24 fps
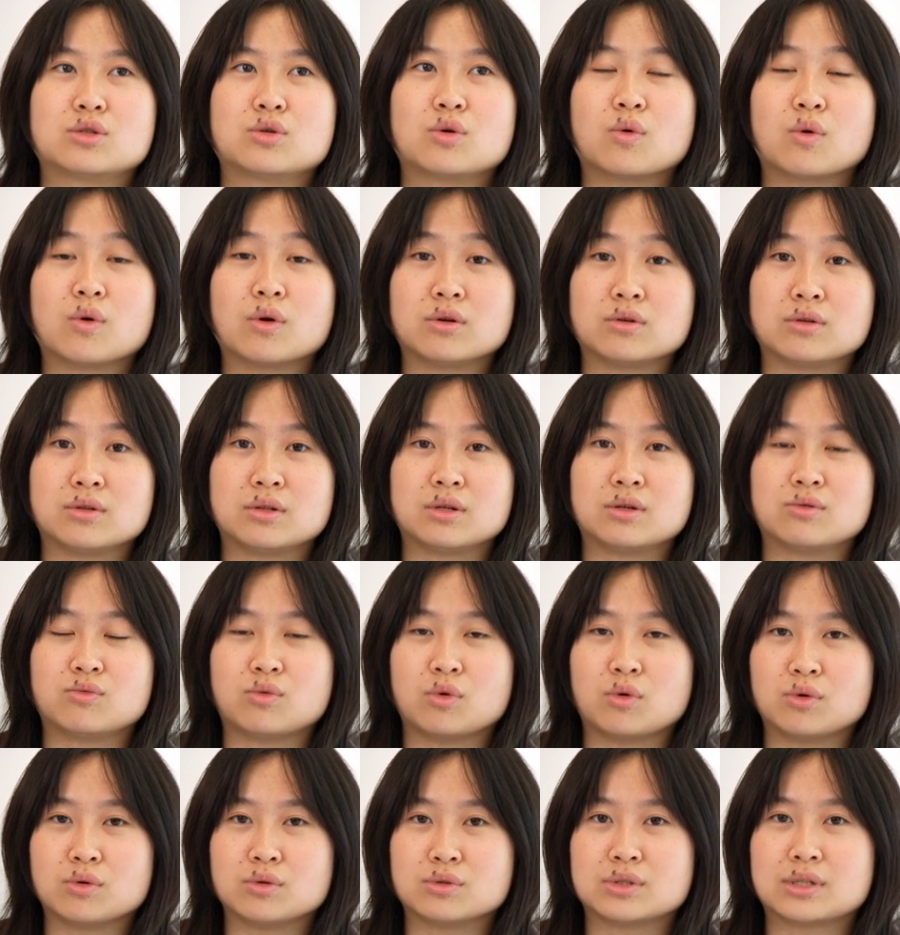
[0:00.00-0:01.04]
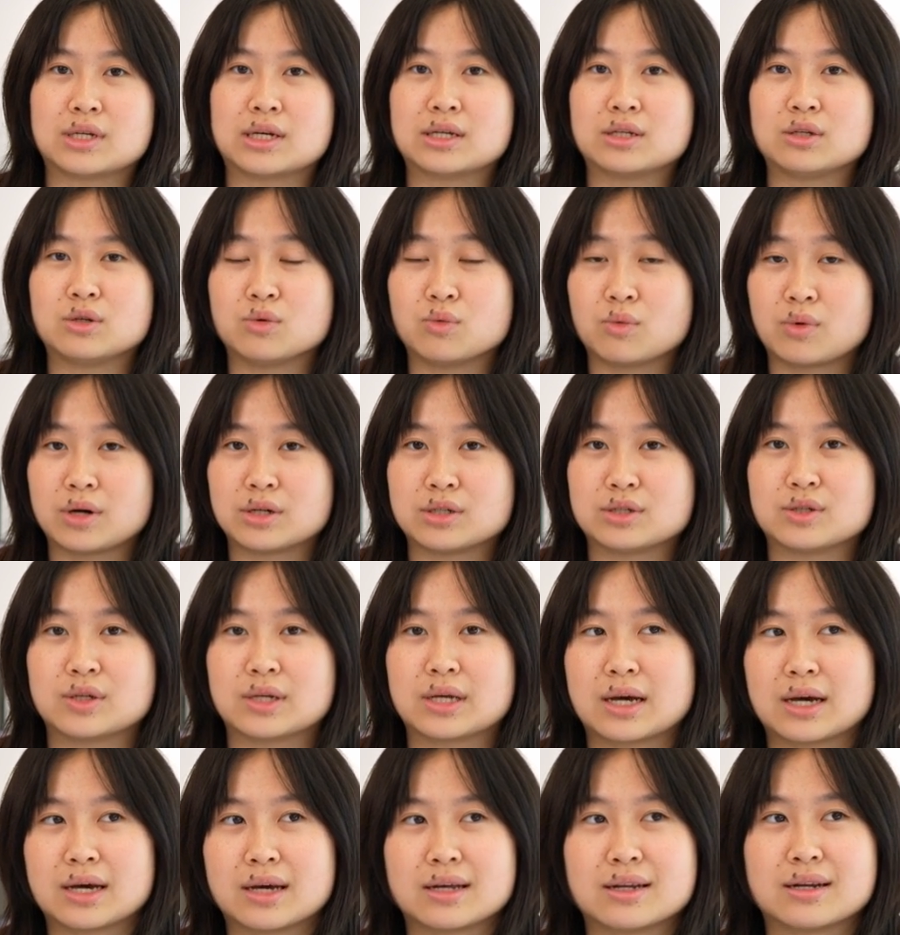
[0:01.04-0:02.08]
toward the roles that you want to
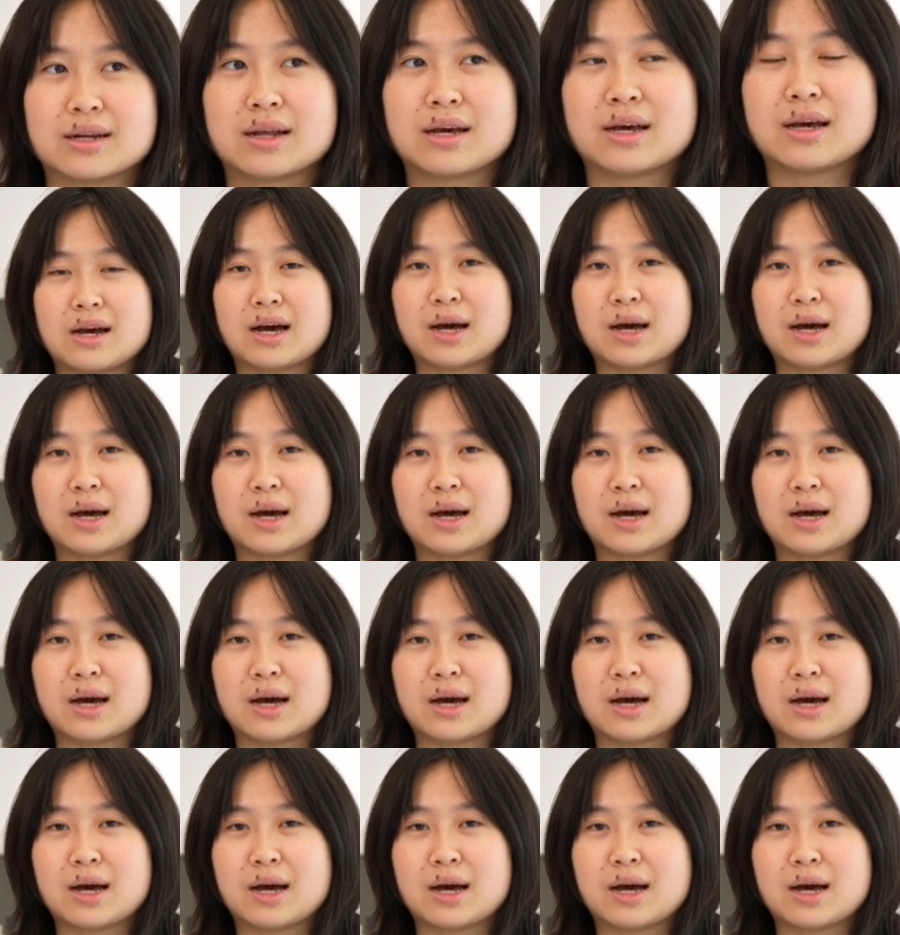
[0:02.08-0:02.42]
get.